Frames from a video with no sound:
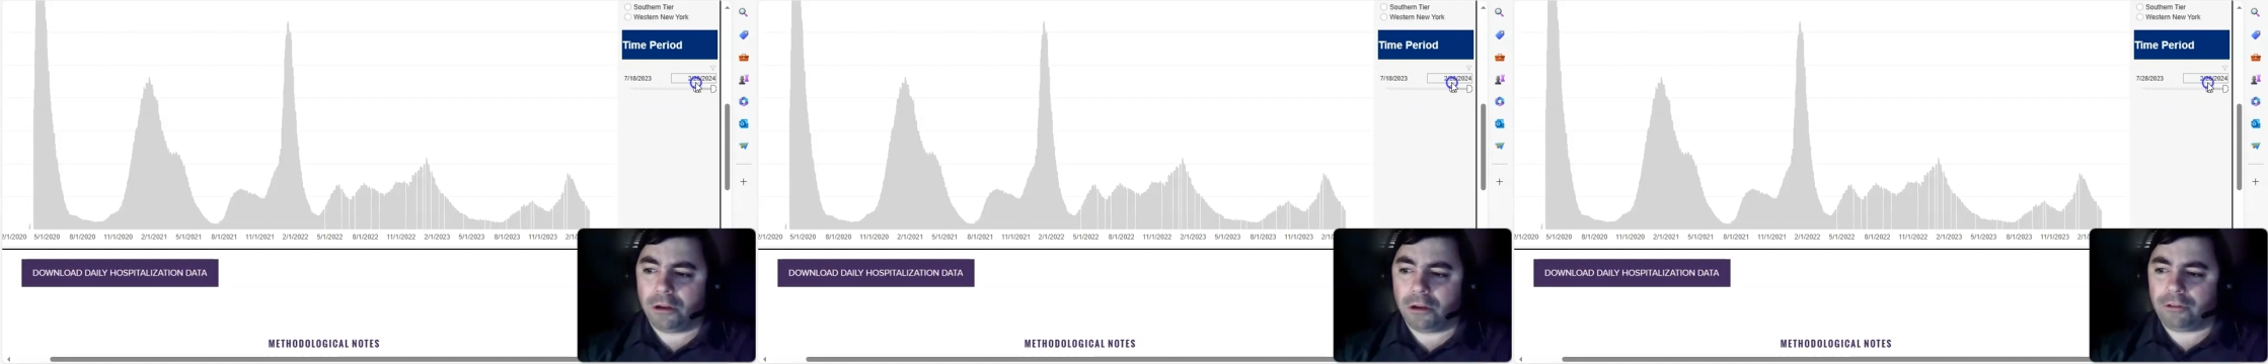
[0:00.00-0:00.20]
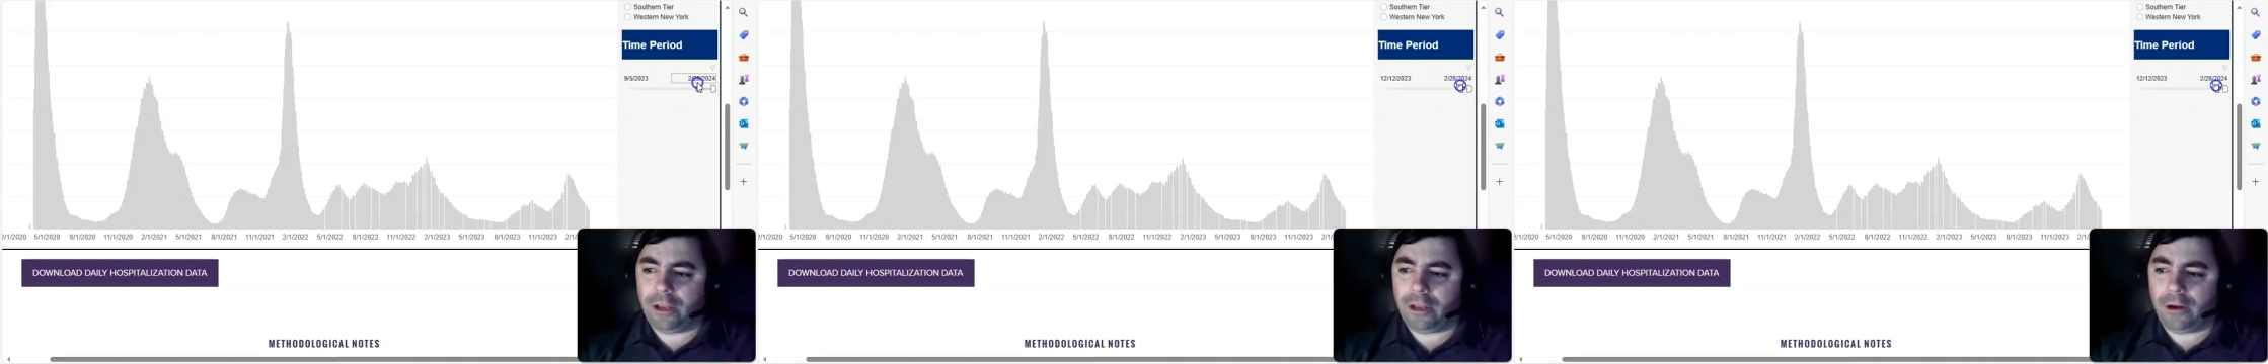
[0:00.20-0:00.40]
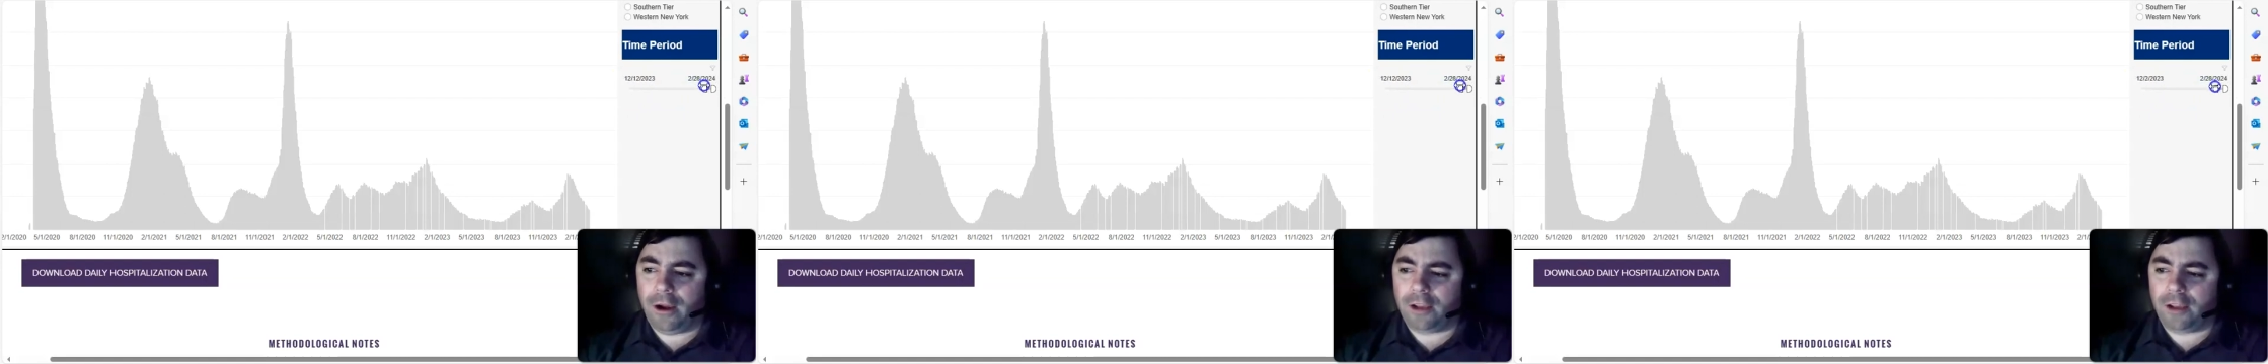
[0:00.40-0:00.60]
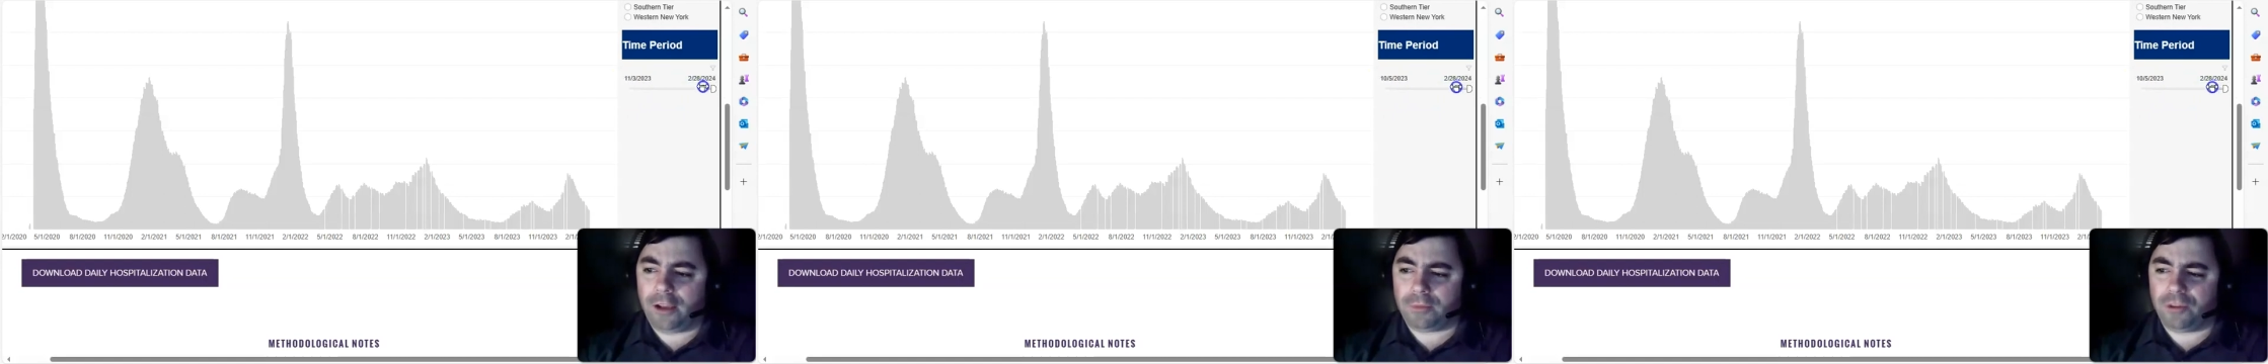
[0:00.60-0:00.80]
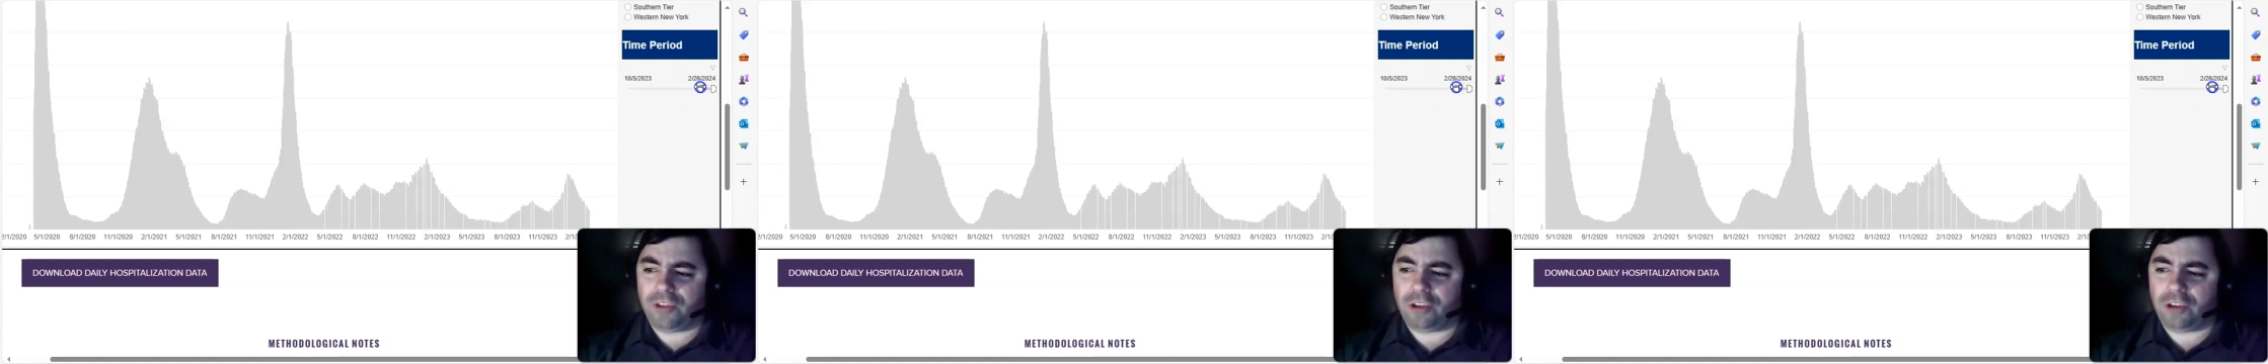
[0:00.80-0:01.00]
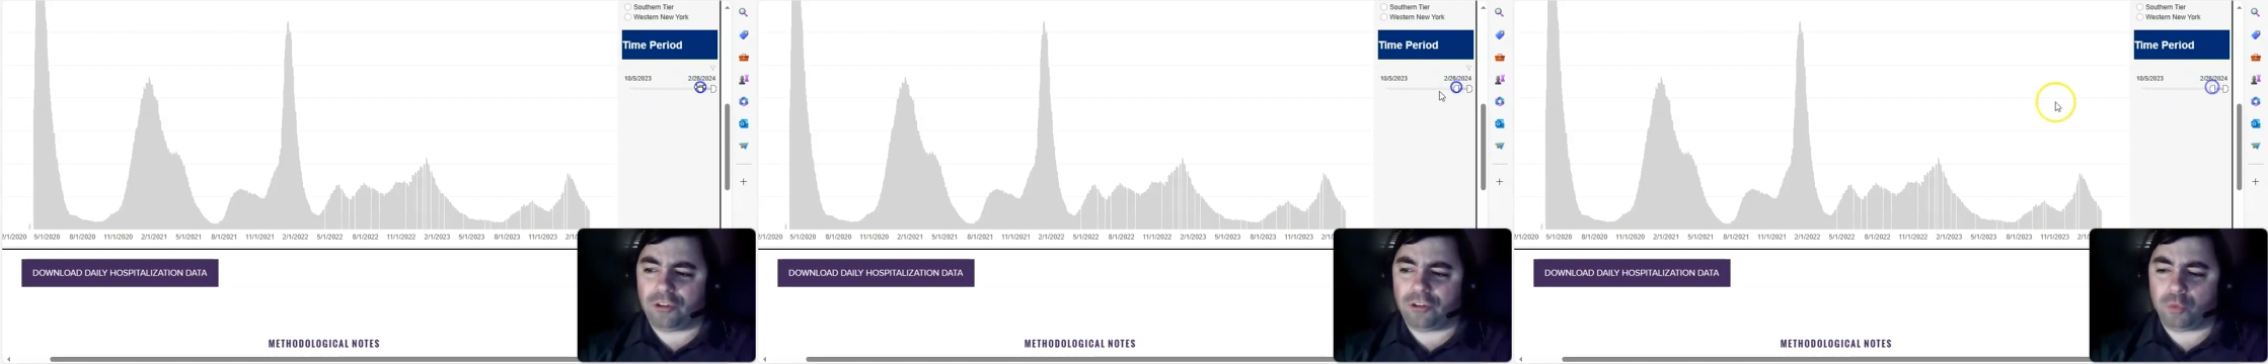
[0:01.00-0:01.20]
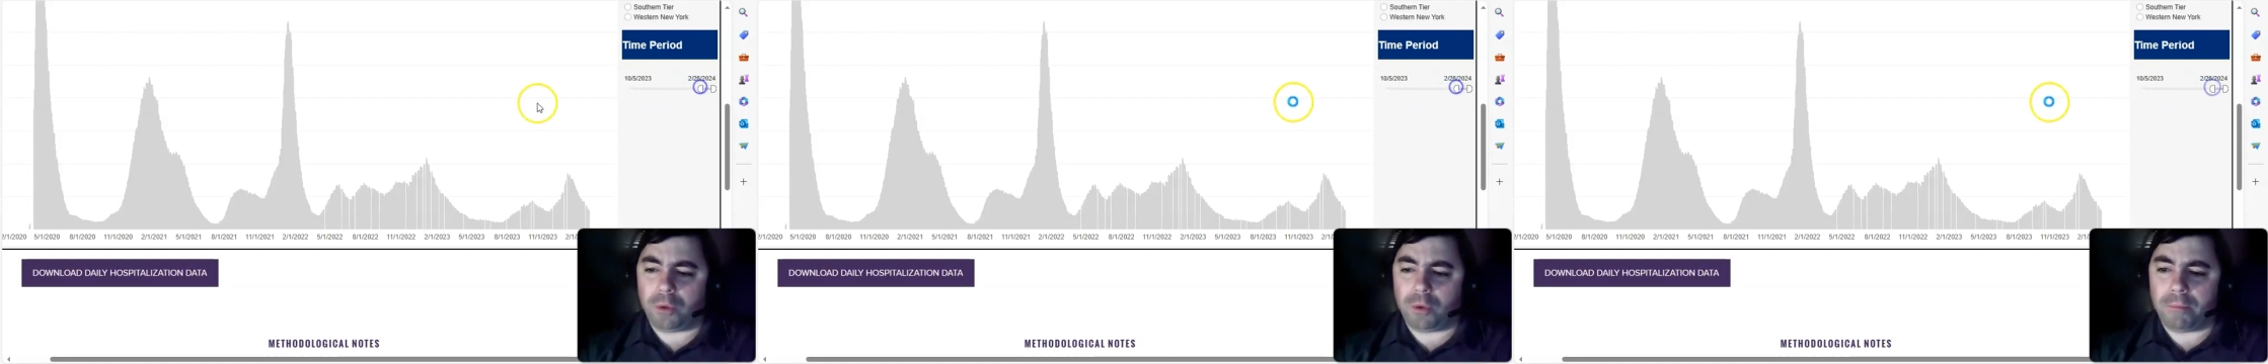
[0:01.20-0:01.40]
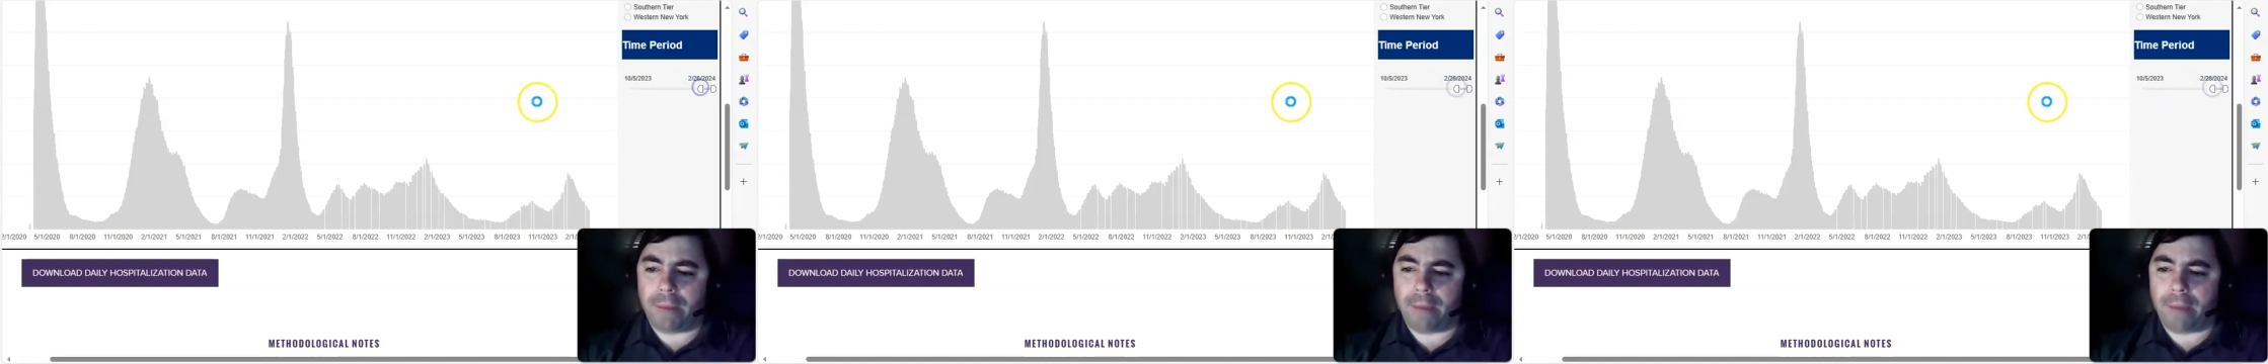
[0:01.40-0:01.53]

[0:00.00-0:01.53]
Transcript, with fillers: Looks like their hospitalizations went